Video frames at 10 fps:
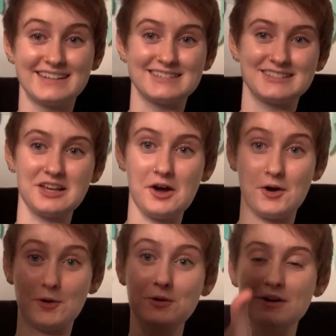
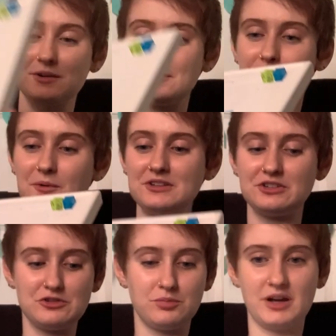So
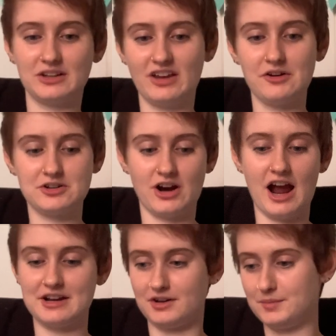once you've picked out your
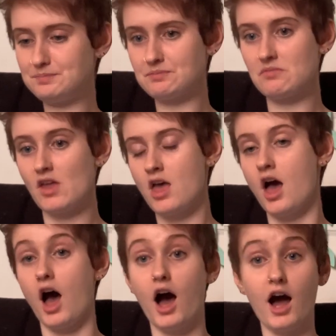item,
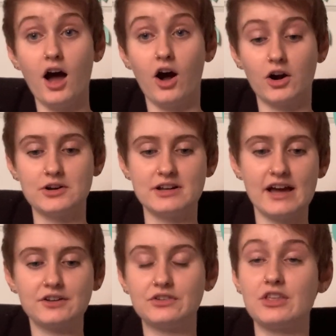our
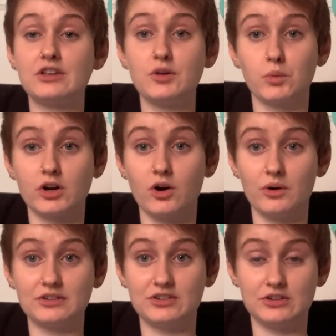next thing that we're
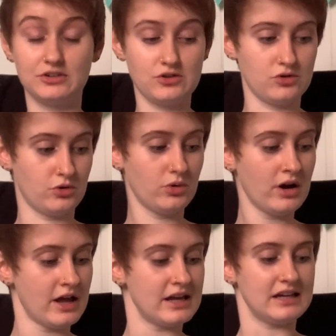going to do
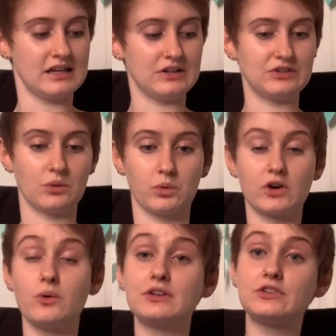is we're
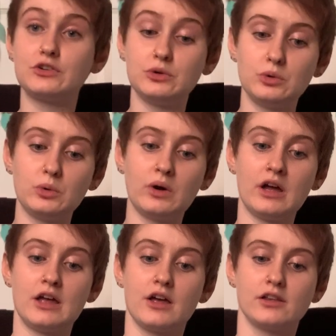going to
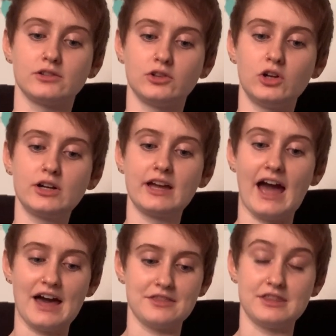look
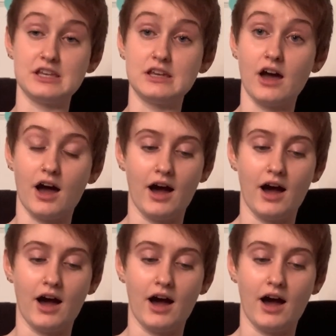at the